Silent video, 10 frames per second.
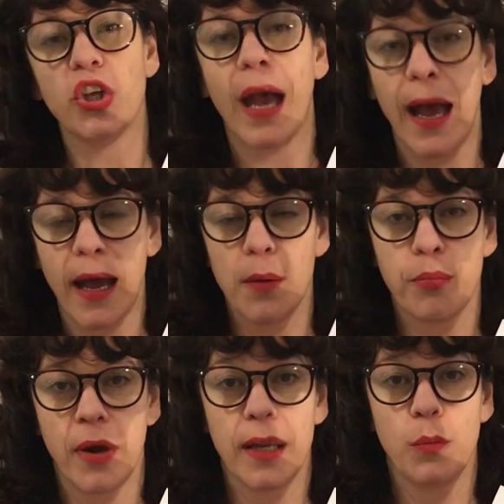Your art
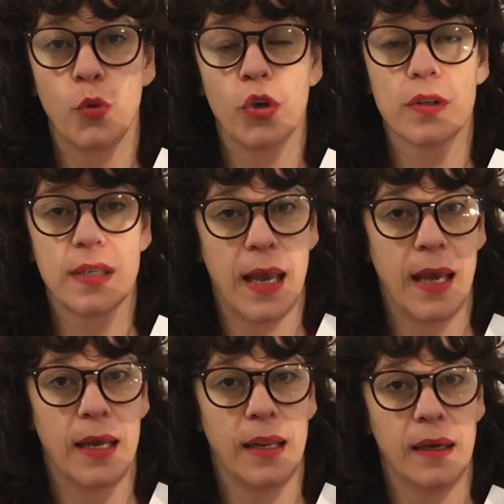brain works
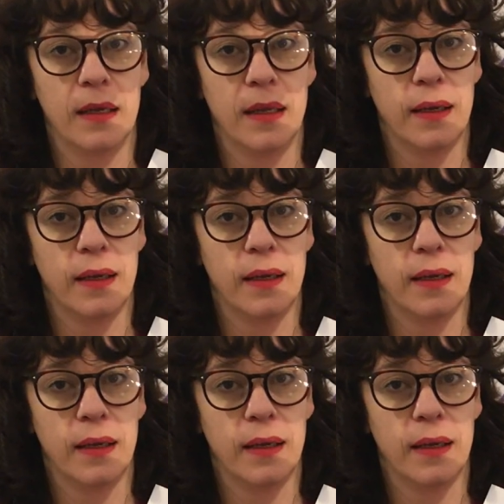harder